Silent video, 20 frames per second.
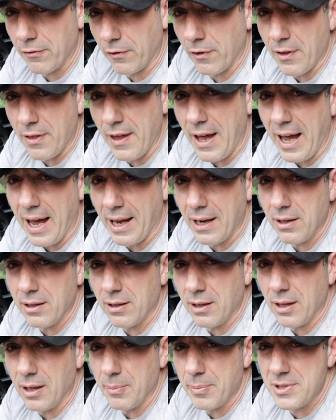for that
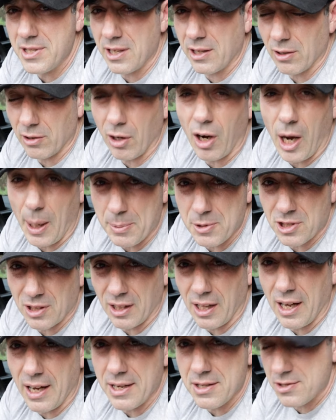uh, particular option
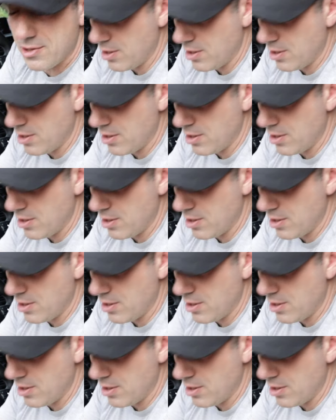lies.